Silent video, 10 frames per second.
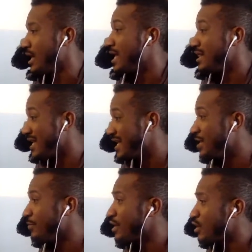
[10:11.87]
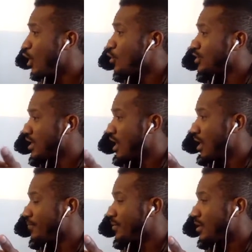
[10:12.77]
They need to be coached
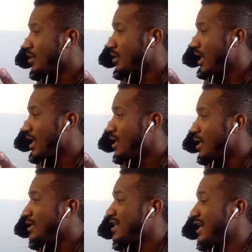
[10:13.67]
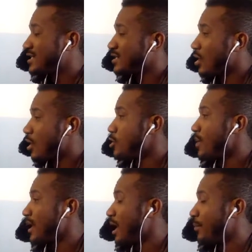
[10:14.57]
up, okay? Chances are you
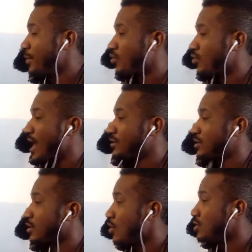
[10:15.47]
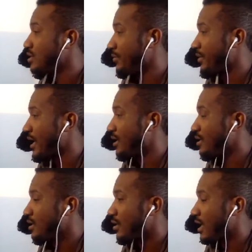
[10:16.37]
may not be right to coach them yet,
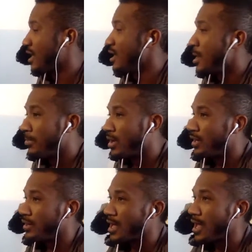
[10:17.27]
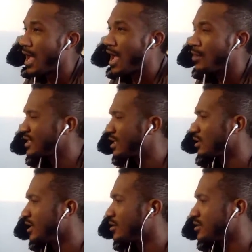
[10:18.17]
okay? But I was in a
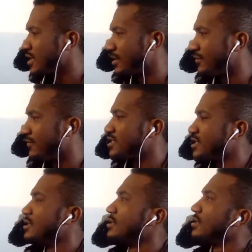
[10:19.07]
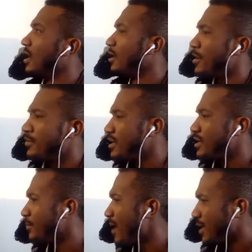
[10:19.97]
leadership convention maybe
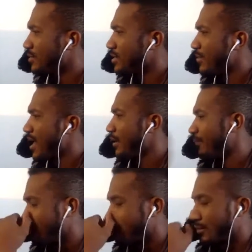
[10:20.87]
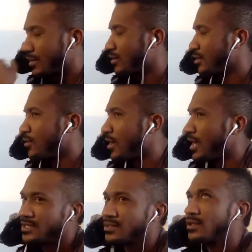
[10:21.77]
in May. It was in May. I don't know why I
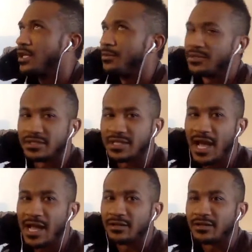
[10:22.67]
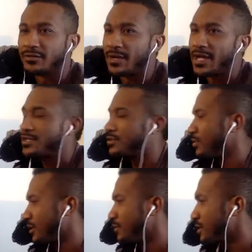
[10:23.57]
just looked up at the sky to look for my answer,
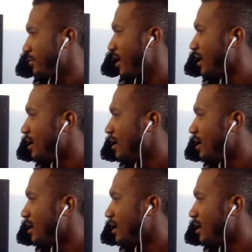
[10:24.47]
but it was in May.